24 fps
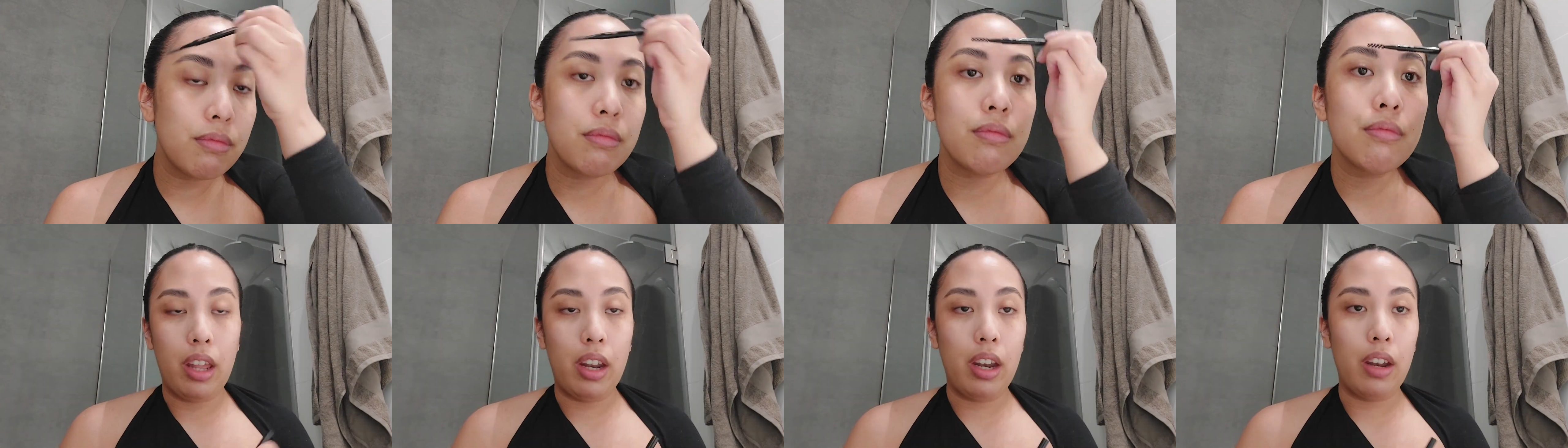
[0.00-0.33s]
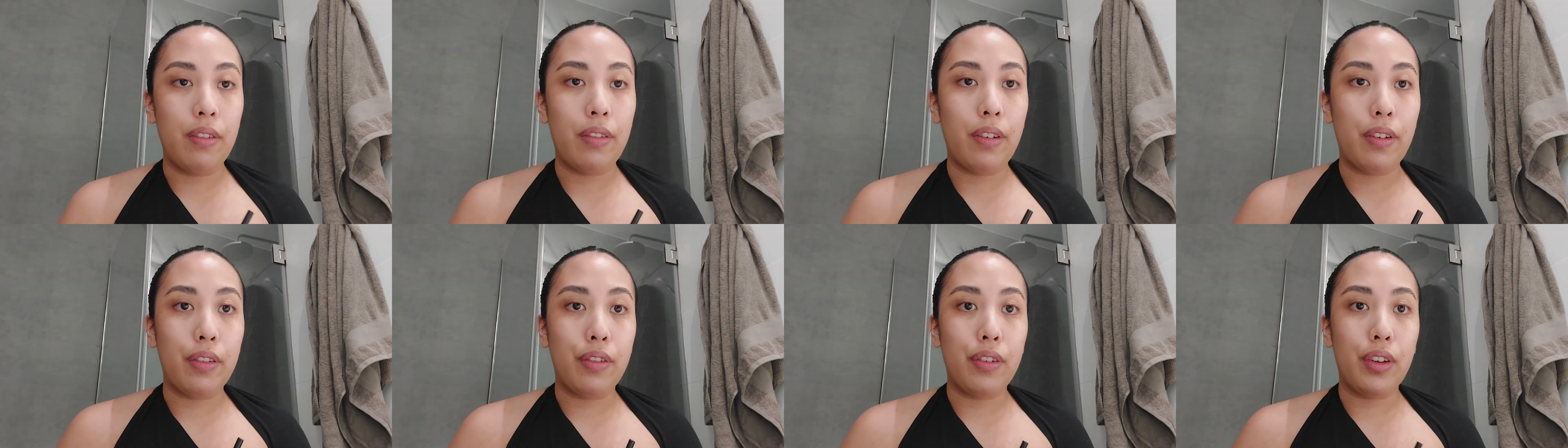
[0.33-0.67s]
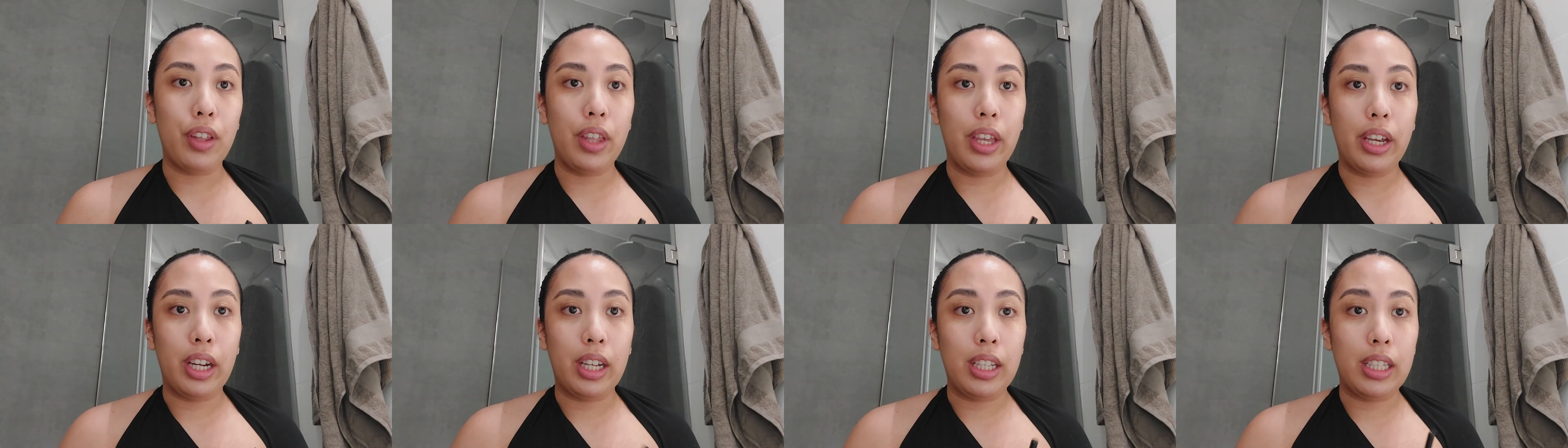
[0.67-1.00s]
And if I feel
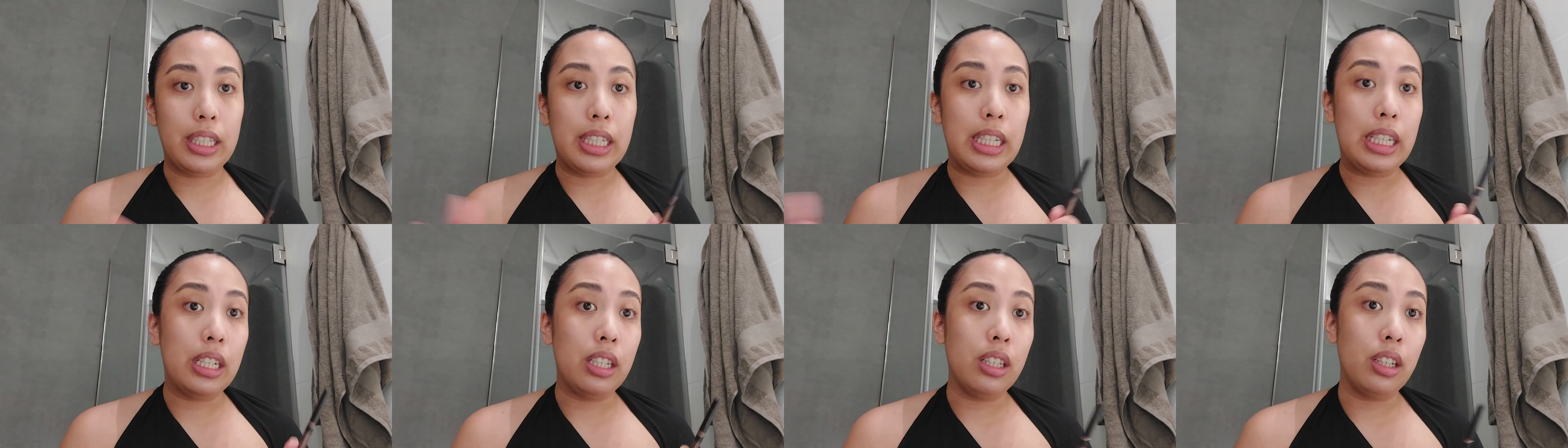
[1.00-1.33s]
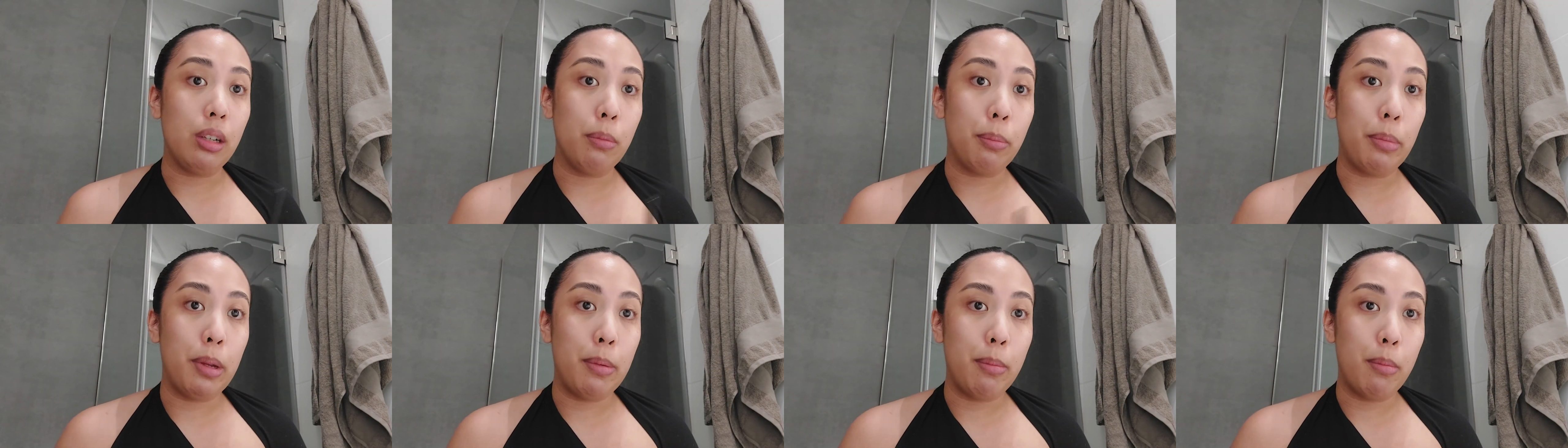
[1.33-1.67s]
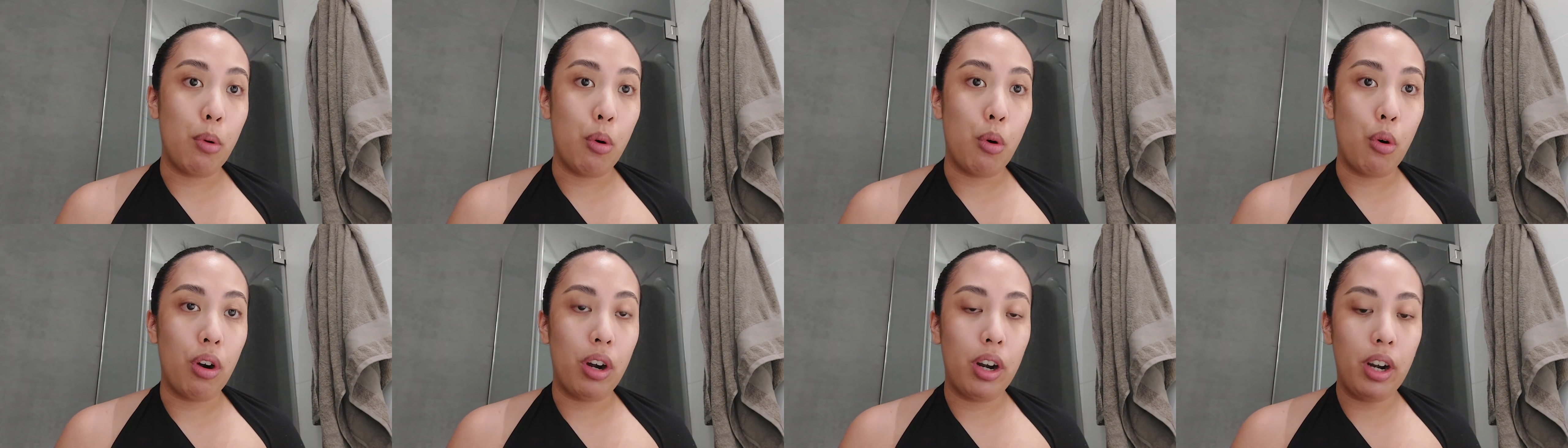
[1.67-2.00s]
like I need a little bit
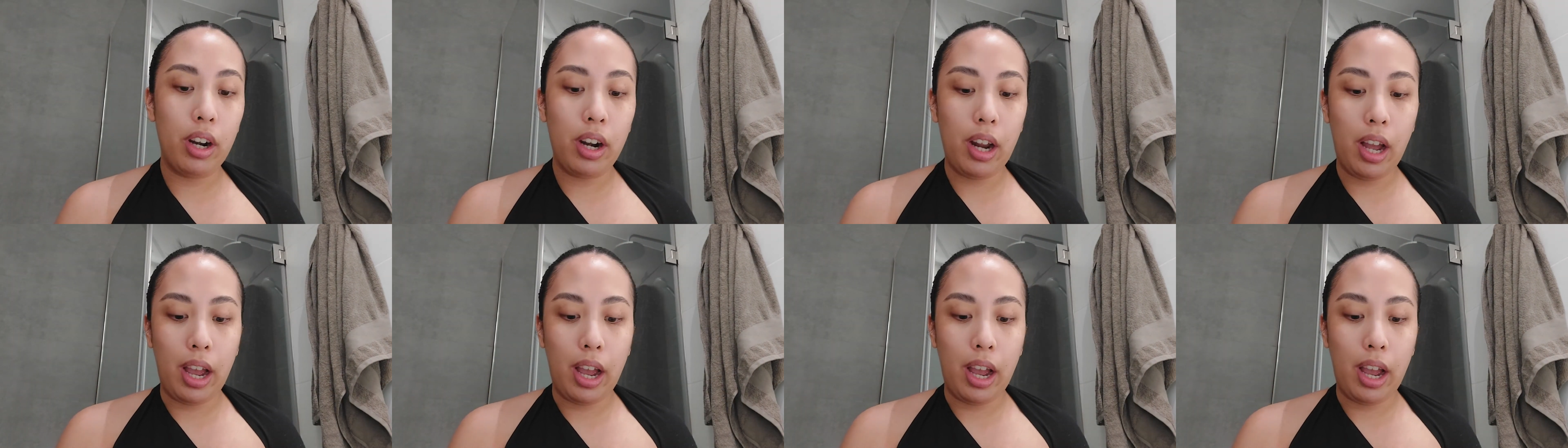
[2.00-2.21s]
more,